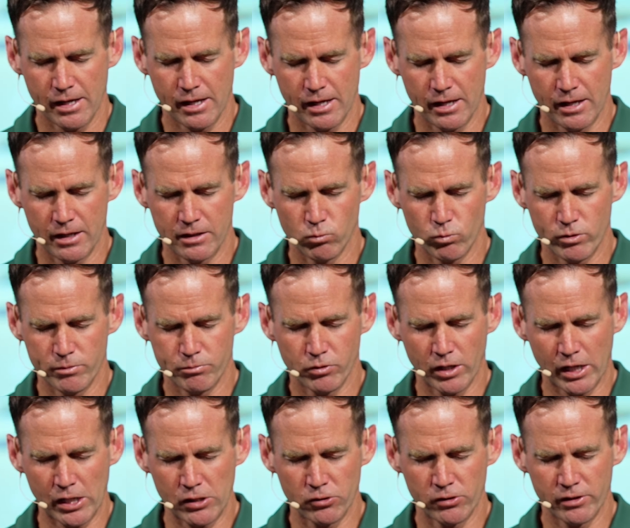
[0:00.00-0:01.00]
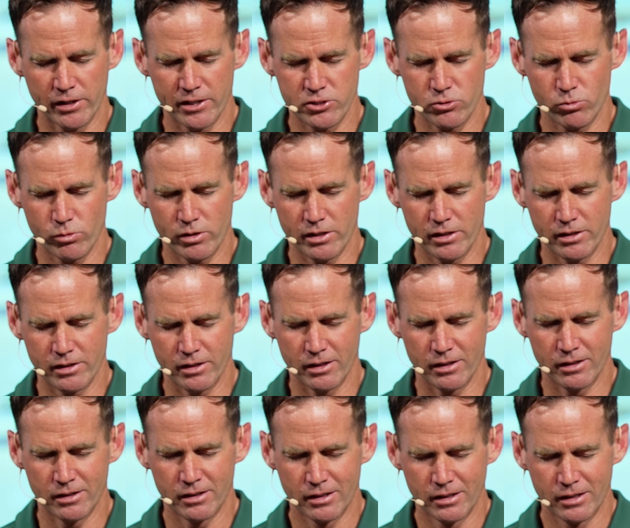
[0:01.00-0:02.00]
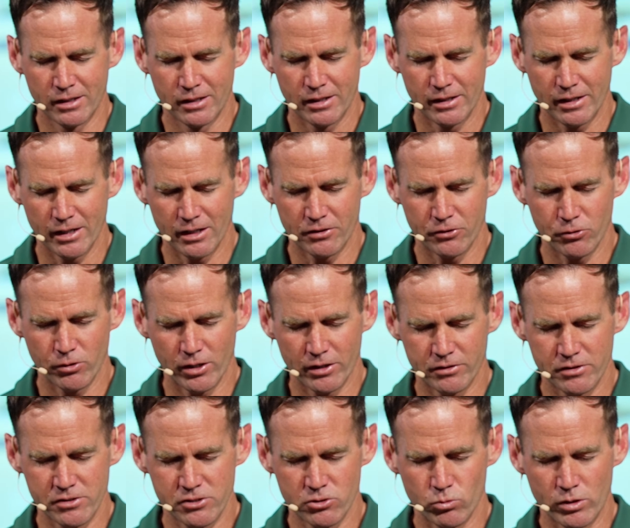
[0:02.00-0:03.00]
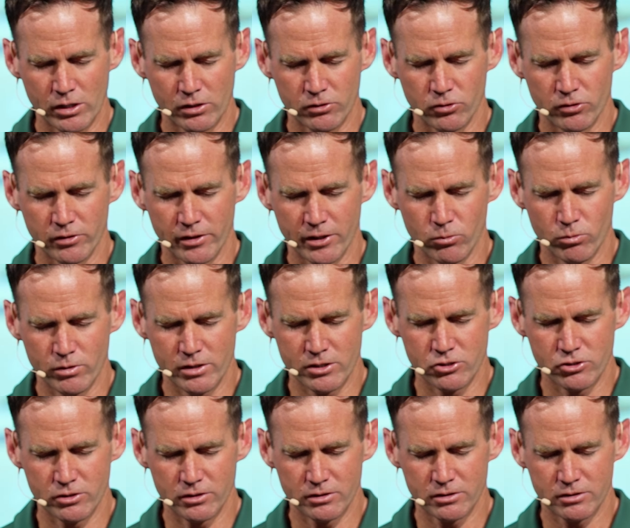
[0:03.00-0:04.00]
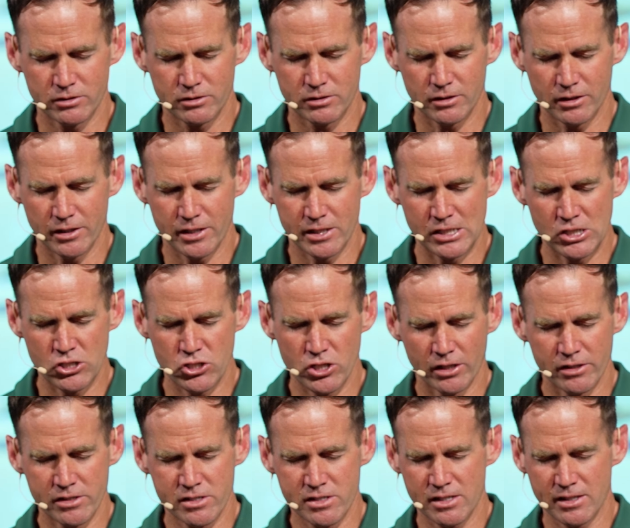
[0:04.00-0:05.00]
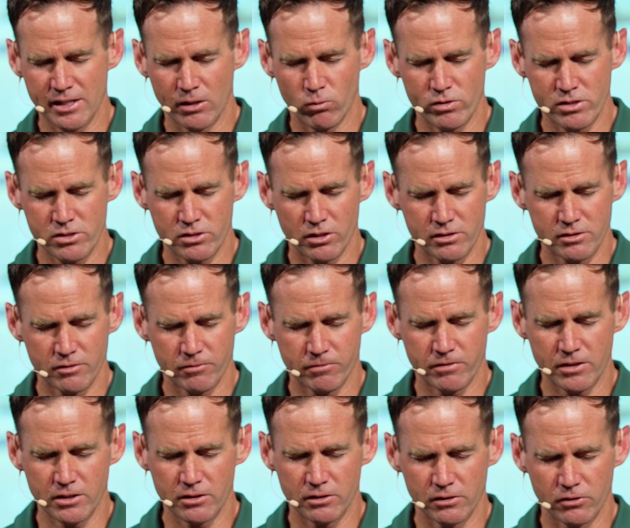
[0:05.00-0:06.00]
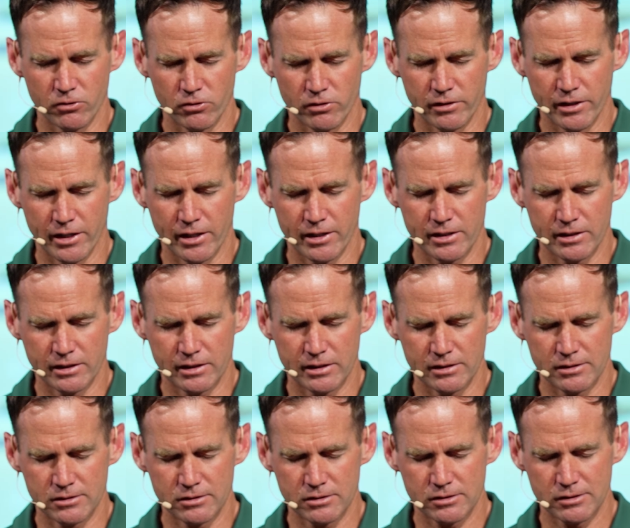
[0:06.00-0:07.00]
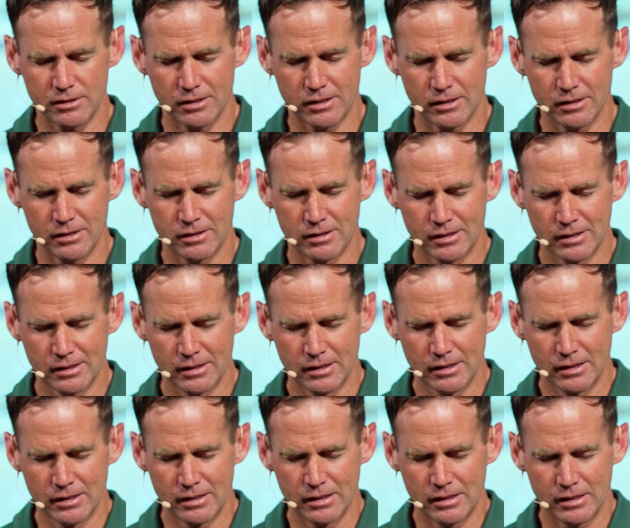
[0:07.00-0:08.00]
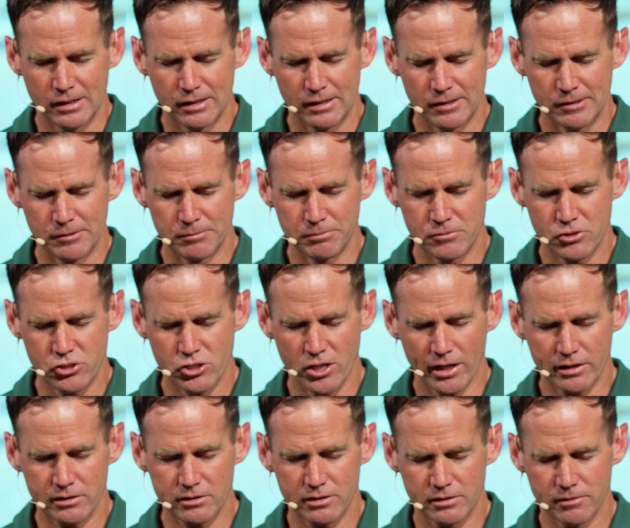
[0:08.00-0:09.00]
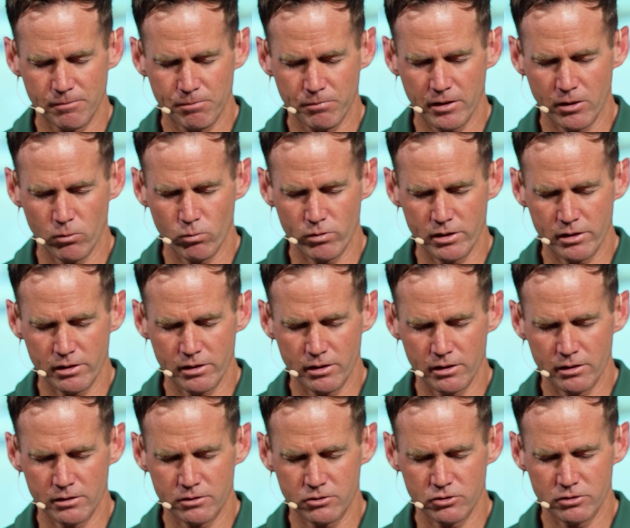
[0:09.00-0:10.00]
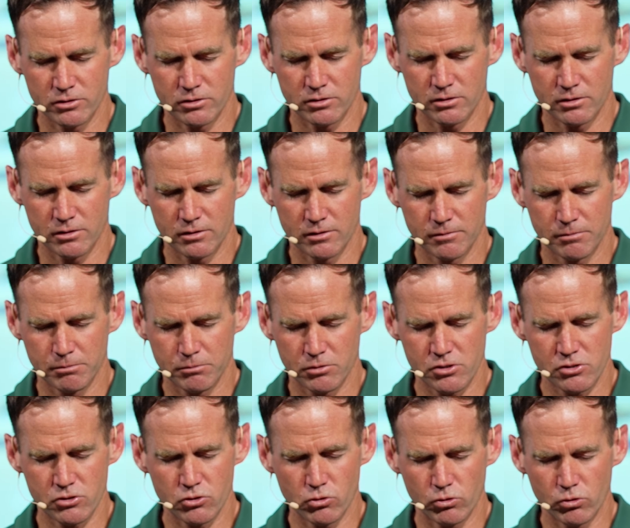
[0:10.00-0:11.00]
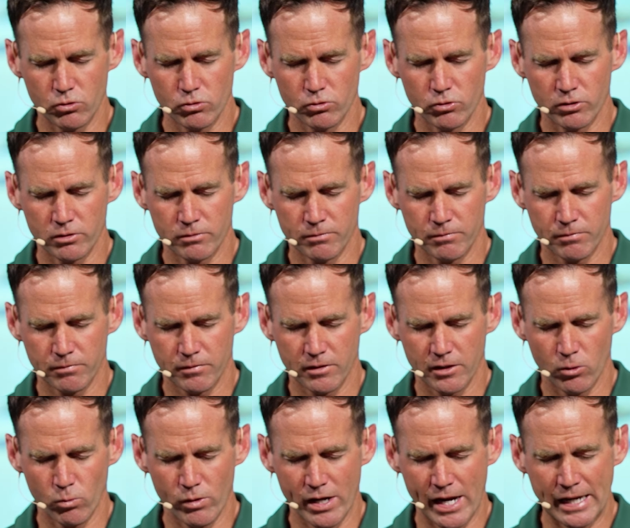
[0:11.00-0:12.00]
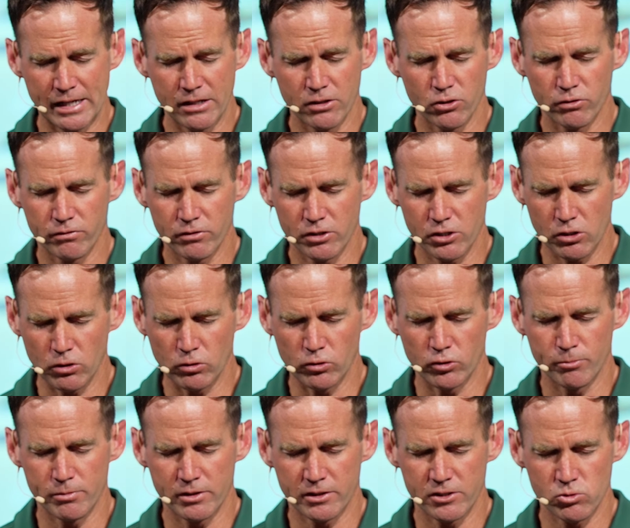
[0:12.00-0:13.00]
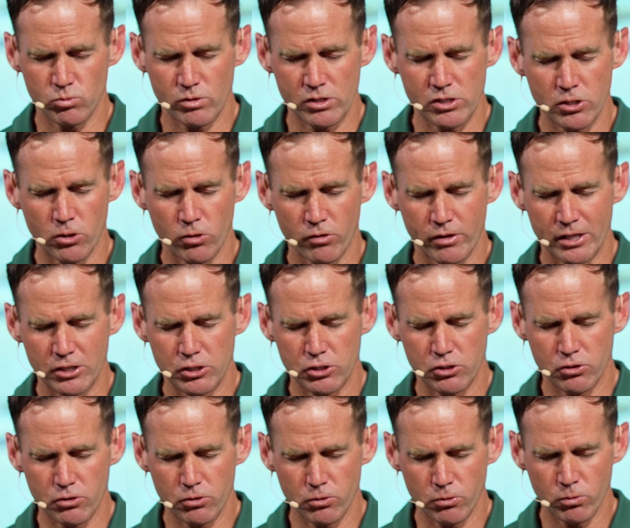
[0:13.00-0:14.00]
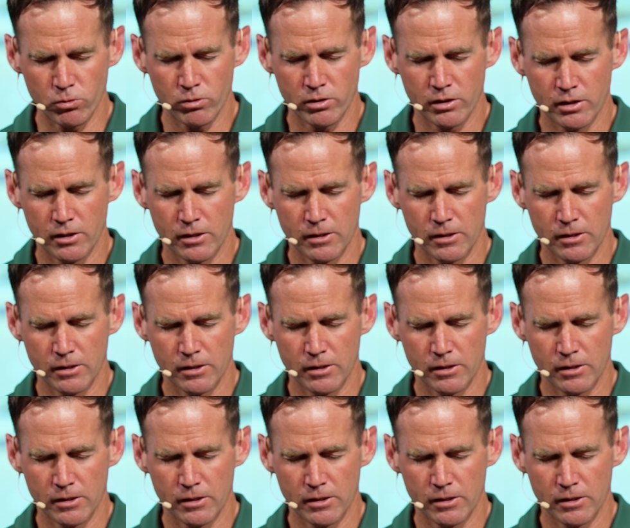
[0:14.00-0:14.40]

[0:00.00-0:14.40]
And we pray, Lord, as we, uh, yeah, throughout this week, Lord, that we just, uh, any jealousy that we start to feel, Lord, that it gets uh, um, checked and we uh, just pursue you, Lord, that we hand it over to you, Lord, because we know that you